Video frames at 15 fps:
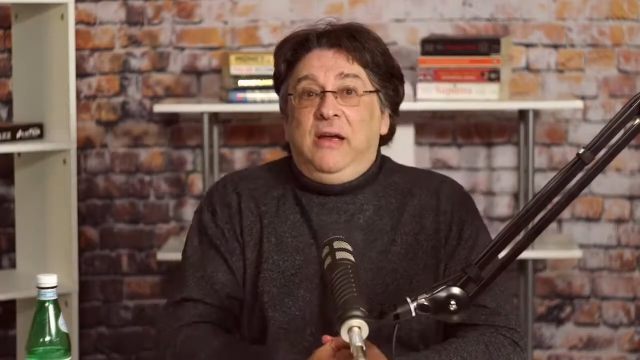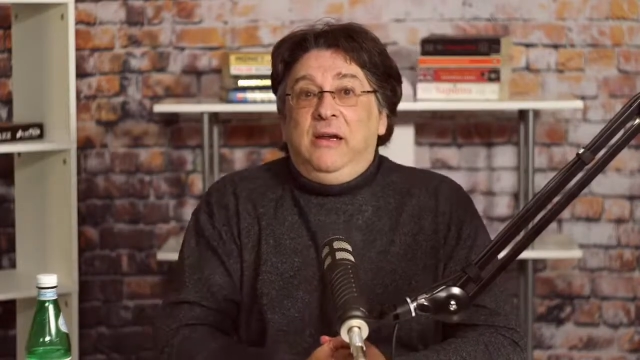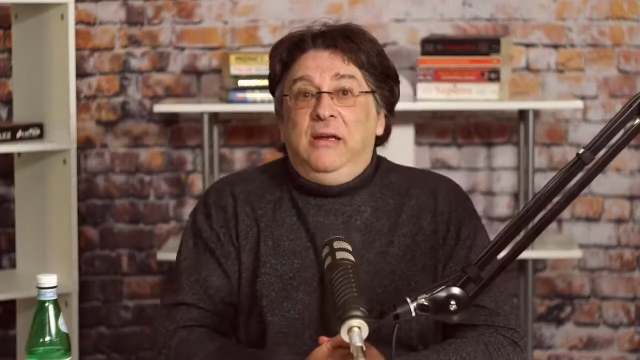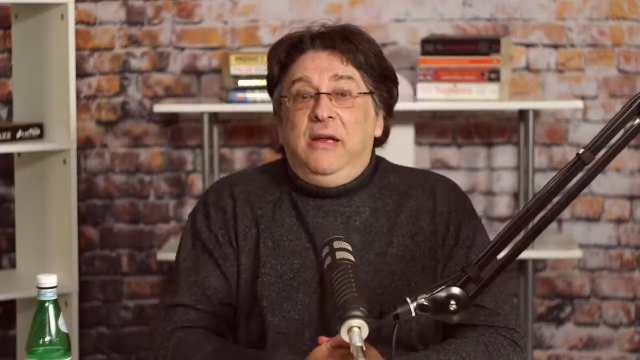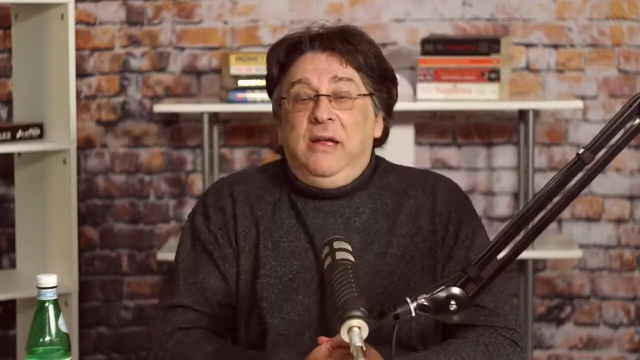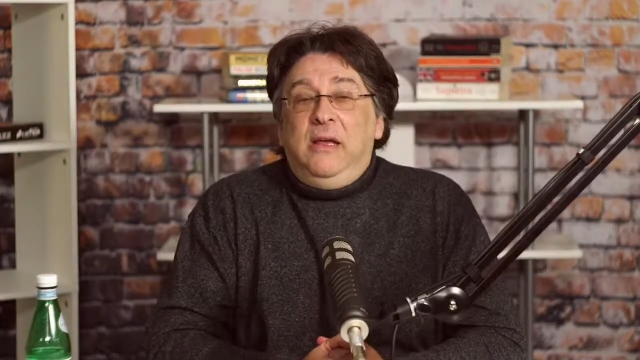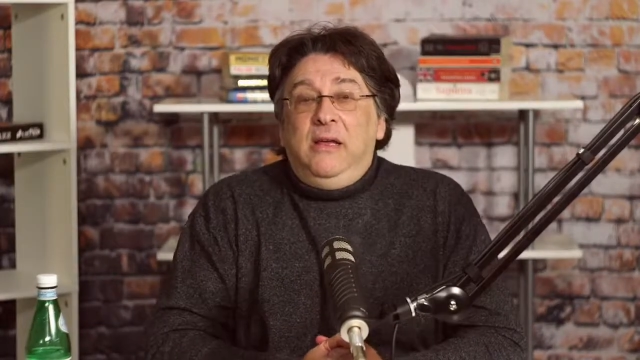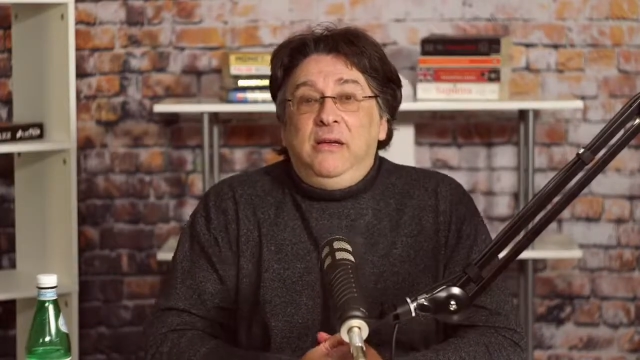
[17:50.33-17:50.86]
and
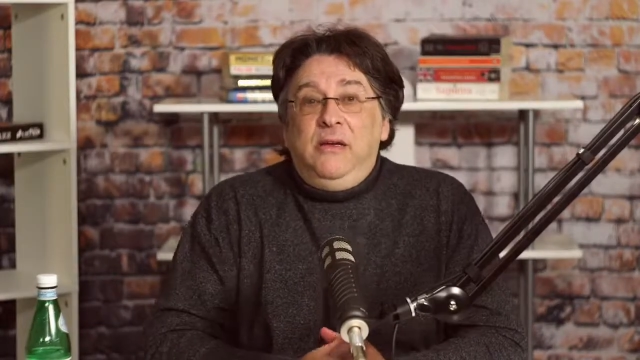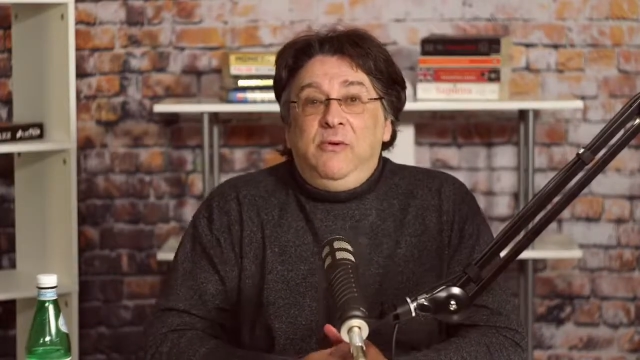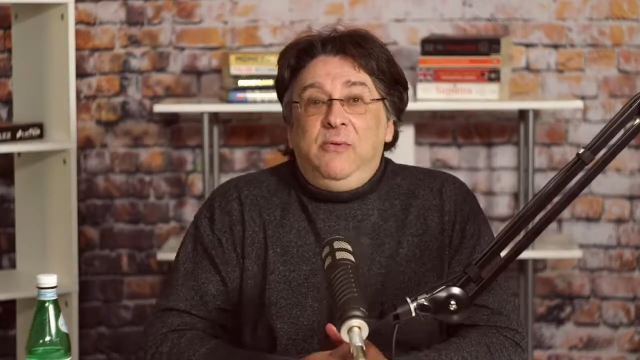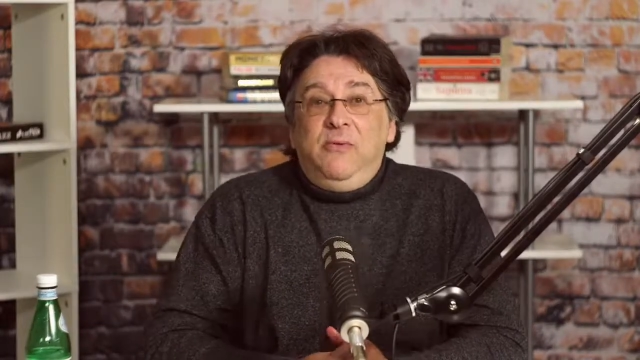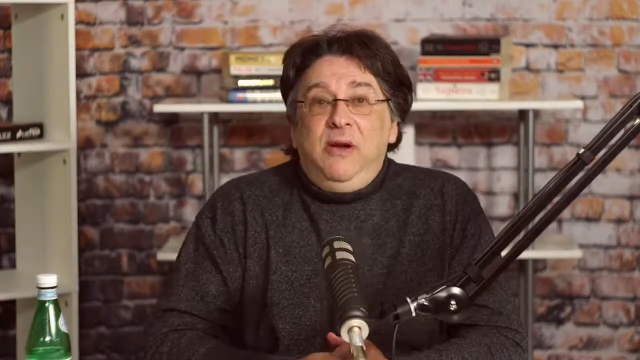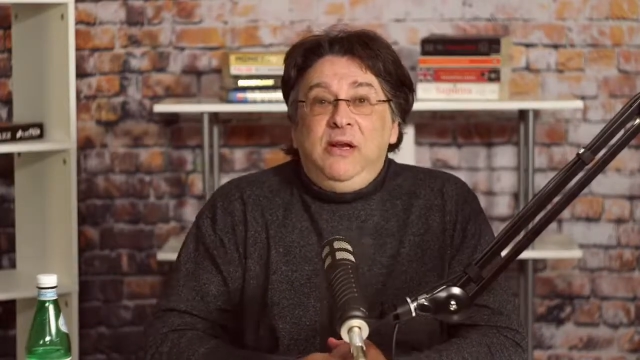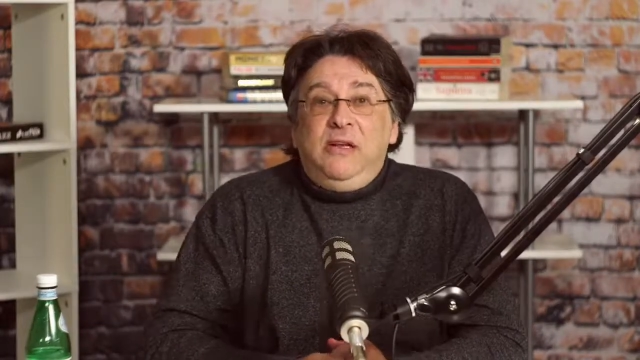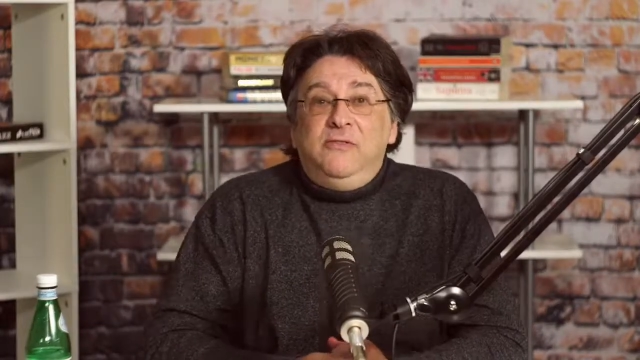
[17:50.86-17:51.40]
no
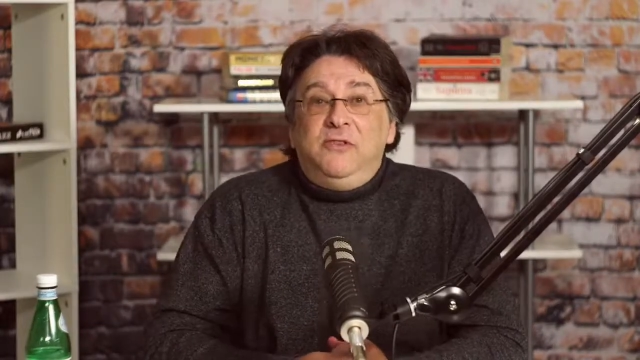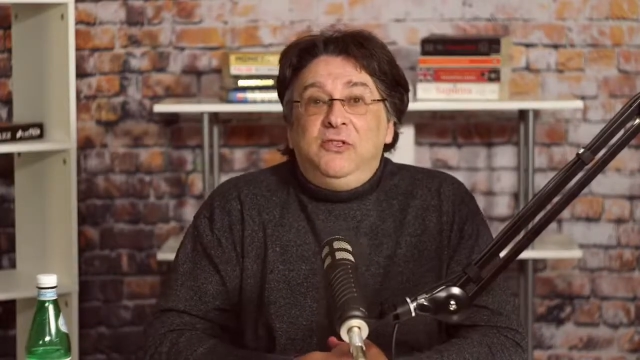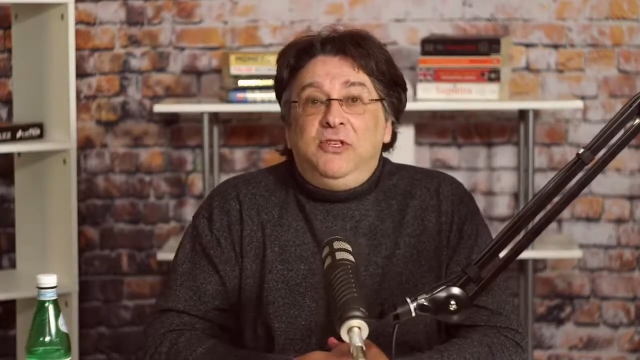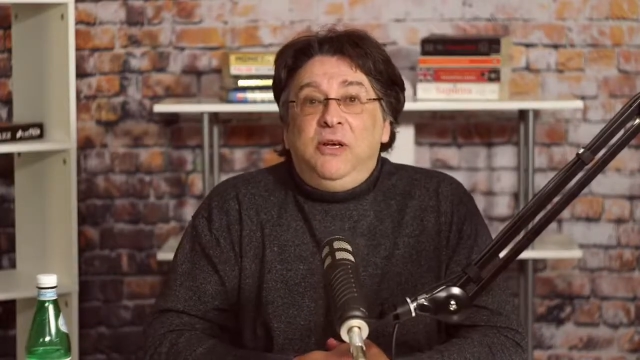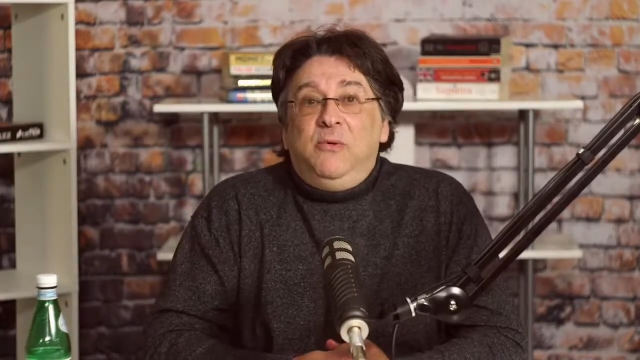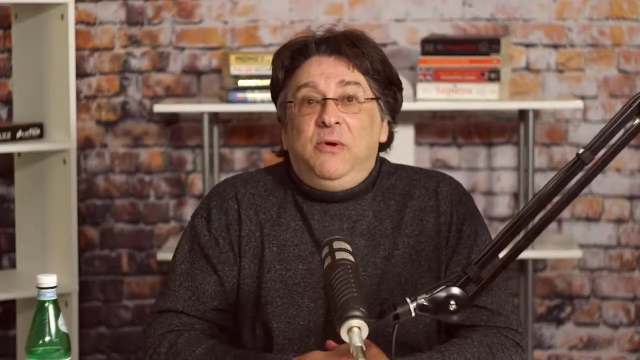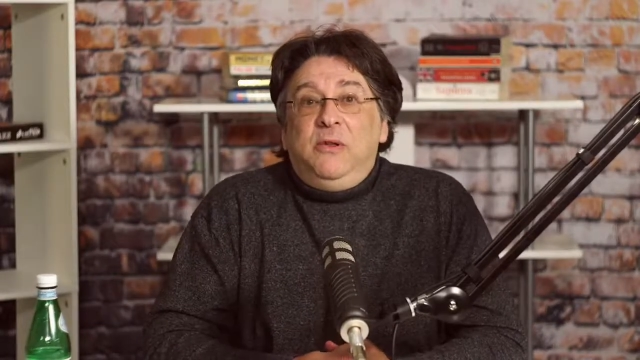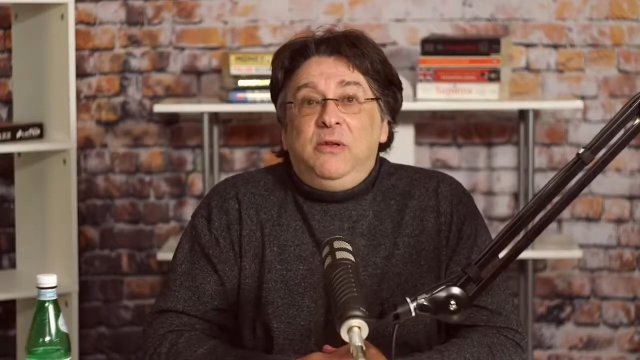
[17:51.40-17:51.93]
one really gives a
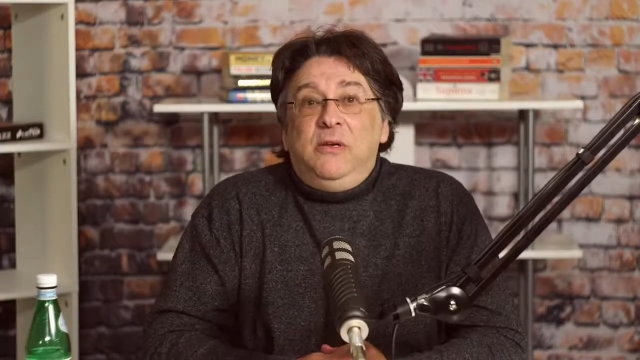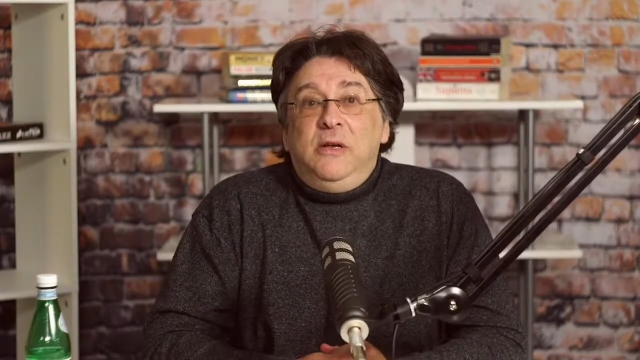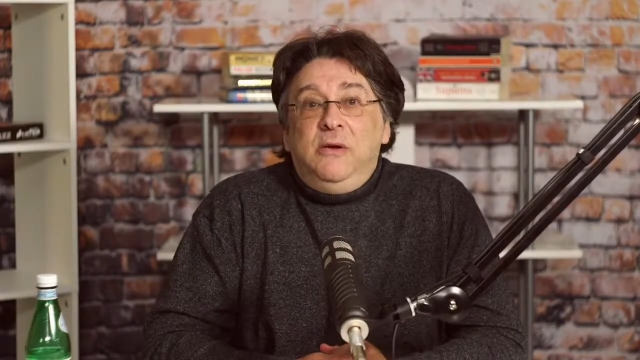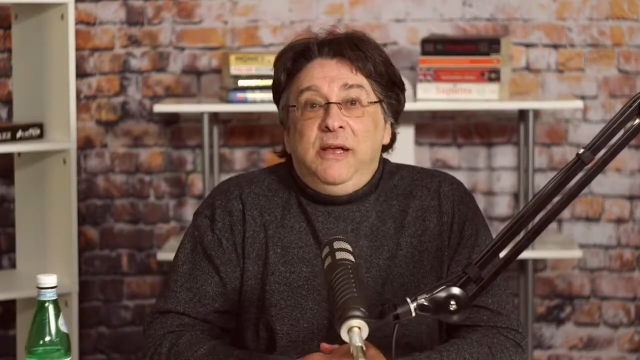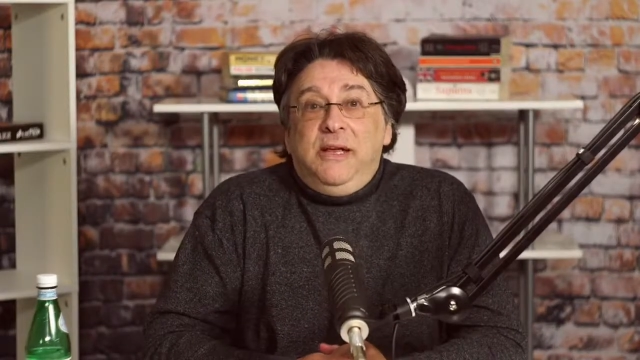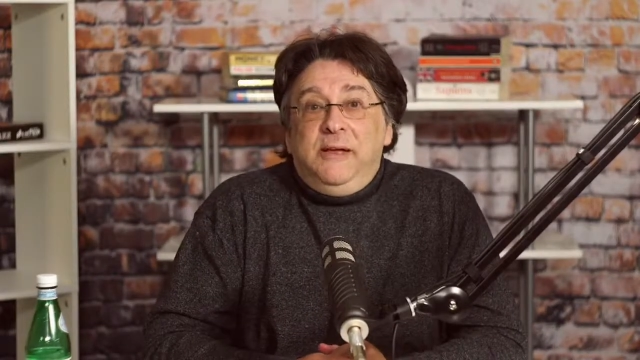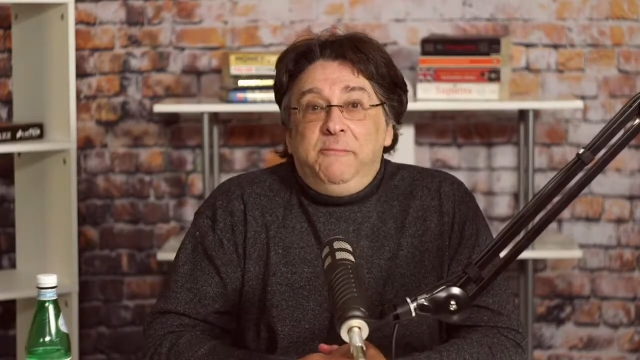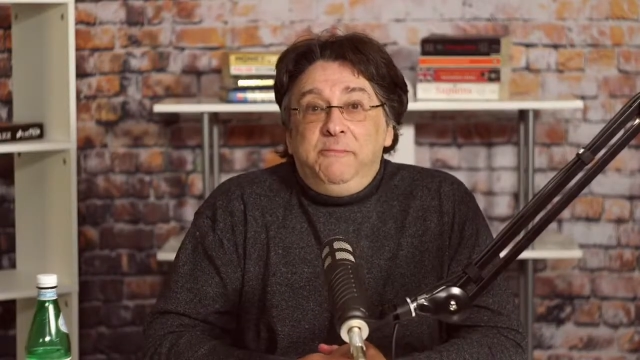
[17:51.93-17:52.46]
shit what they're
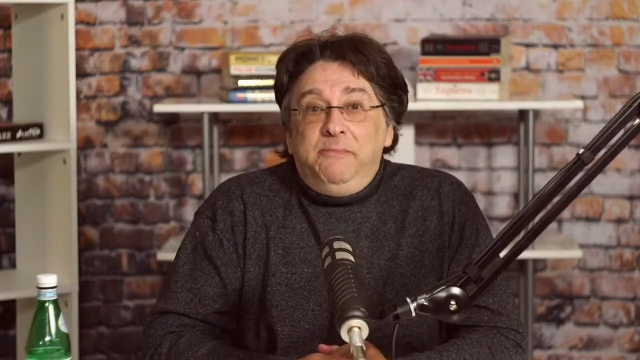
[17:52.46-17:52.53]
doing.